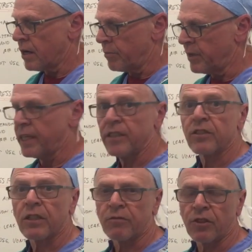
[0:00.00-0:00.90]
a
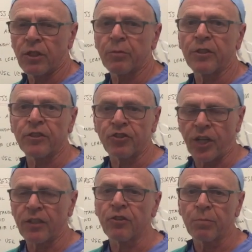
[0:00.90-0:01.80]
means of delivering
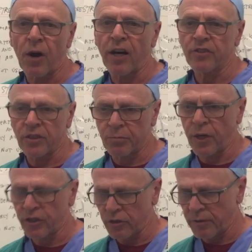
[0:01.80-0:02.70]
gentle positive
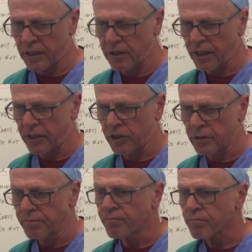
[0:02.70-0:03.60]
pressure
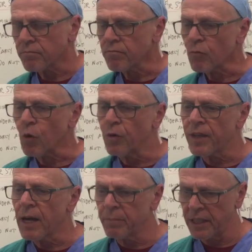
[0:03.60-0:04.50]
ventilation. What
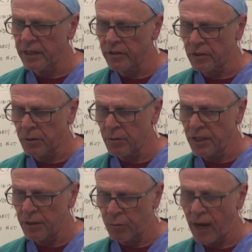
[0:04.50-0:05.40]
that means
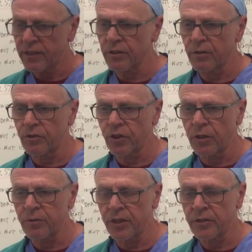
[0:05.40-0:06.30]
in practical
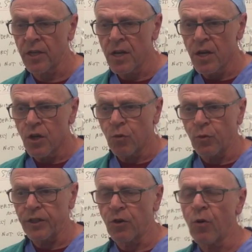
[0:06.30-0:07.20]
terms is
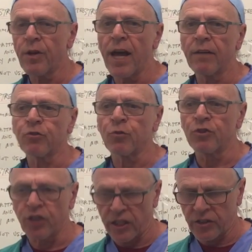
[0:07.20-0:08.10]
we don't have to
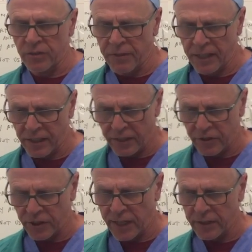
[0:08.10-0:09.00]
adjust the
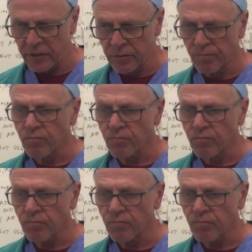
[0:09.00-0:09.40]
ventilator settings.